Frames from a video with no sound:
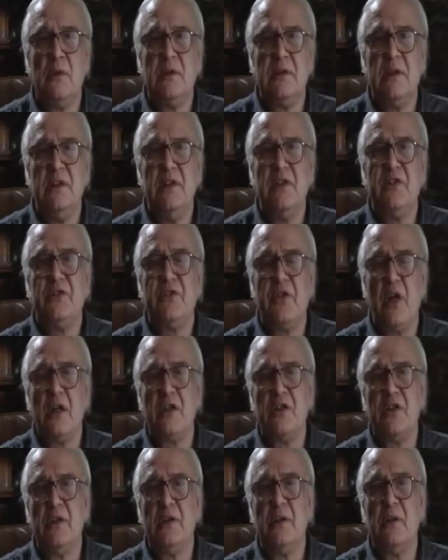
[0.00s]
was the
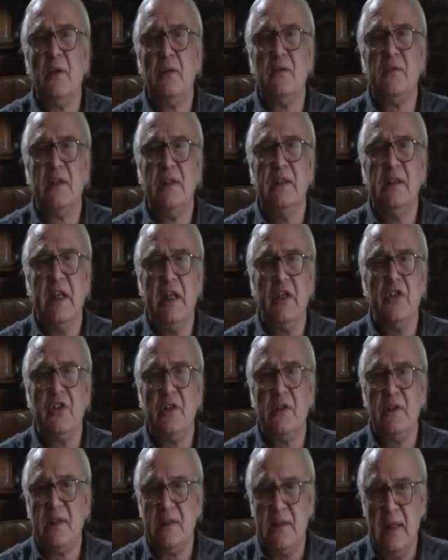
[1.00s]
destruction of the
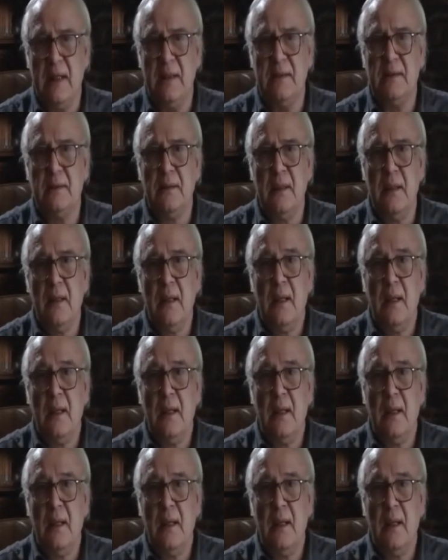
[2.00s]
nation state.